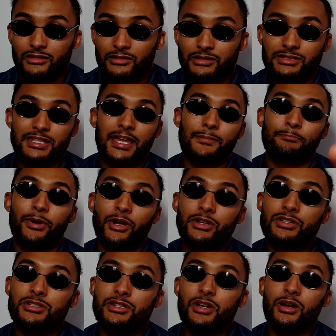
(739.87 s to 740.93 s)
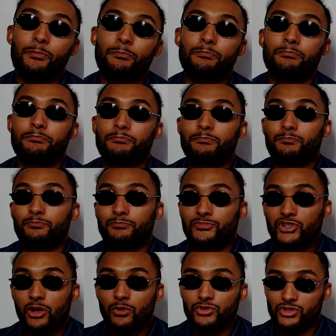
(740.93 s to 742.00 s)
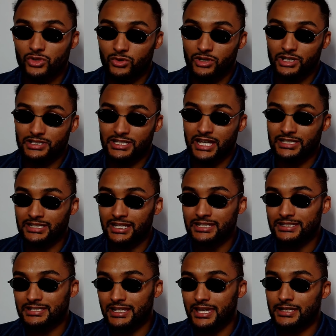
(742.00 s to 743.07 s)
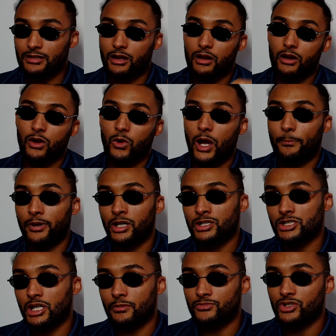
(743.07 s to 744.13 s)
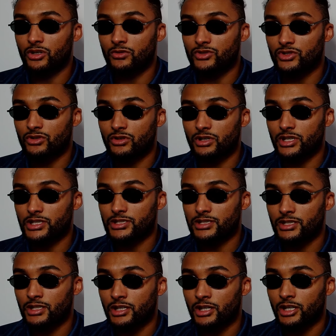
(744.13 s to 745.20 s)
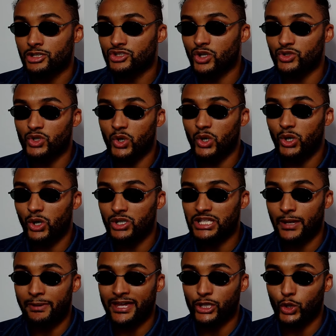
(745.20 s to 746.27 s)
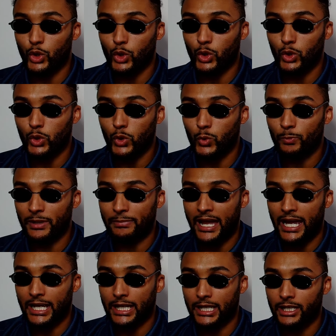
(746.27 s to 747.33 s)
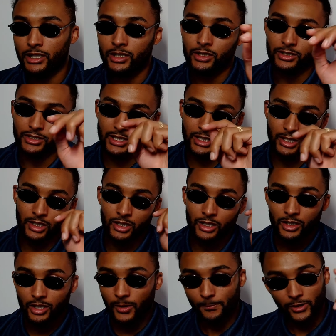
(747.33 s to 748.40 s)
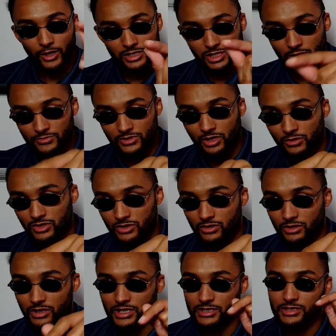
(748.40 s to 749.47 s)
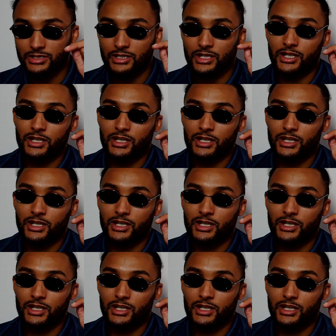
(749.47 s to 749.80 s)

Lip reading: Zhang punched up Joe Joyce and then said, oh, I'll punch up Joe Joyce. Joe Joyce, I'll bang you, big bang. Yeah, I punched up Joe Joyce.